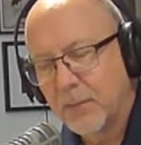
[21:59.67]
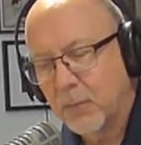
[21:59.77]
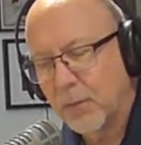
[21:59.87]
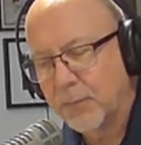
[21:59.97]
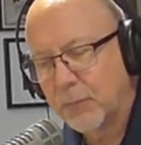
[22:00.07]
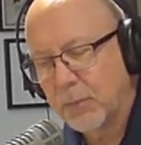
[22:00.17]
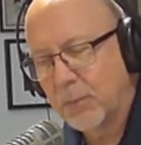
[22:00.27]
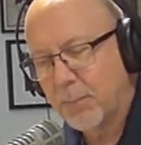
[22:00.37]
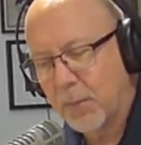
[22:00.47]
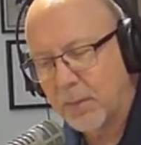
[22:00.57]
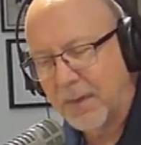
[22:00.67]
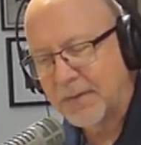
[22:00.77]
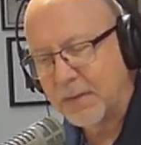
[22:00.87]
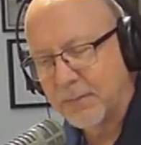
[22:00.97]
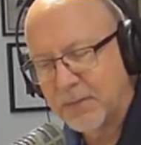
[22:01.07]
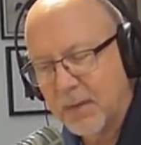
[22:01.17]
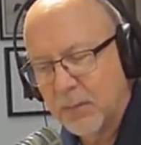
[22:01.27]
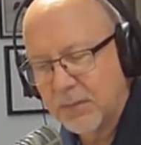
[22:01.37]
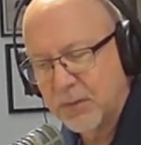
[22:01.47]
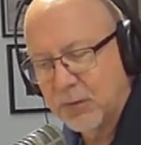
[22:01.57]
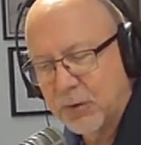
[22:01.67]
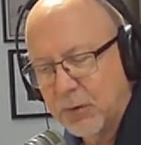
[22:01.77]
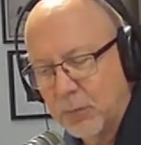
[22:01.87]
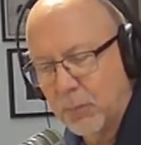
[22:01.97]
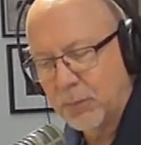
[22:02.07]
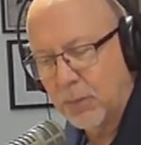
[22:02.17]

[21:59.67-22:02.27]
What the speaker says: This is Arnold Stricker with Mark Langston of St. Louis in Tune. We're